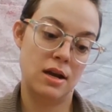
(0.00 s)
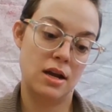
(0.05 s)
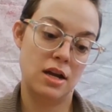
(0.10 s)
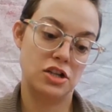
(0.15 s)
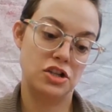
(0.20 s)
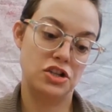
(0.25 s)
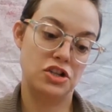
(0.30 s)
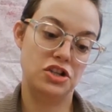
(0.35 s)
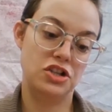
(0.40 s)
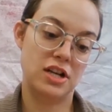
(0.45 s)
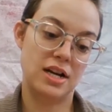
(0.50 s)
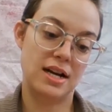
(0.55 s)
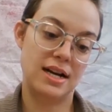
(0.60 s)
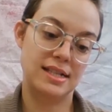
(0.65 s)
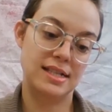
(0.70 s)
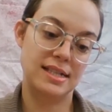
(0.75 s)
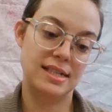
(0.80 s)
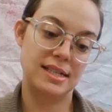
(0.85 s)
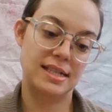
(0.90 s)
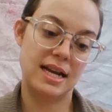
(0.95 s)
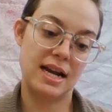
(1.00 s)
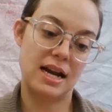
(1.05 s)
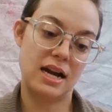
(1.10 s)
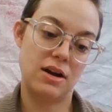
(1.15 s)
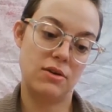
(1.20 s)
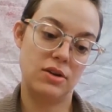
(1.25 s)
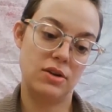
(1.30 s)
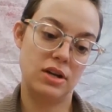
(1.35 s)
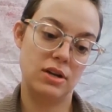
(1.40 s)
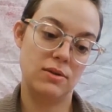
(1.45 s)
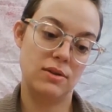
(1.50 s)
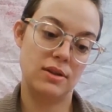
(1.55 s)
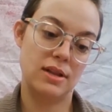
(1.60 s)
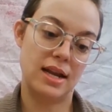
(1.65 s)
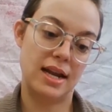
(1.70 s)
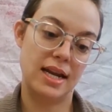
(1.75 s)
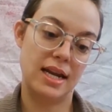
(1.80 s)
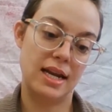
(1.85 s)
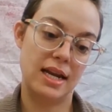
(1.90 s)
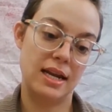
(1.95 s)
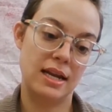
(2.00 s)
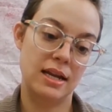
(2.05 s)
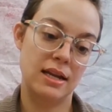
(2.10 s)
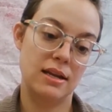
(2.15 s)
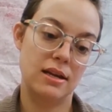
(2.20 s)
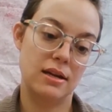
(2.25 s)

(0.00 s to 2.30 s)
just how you like it.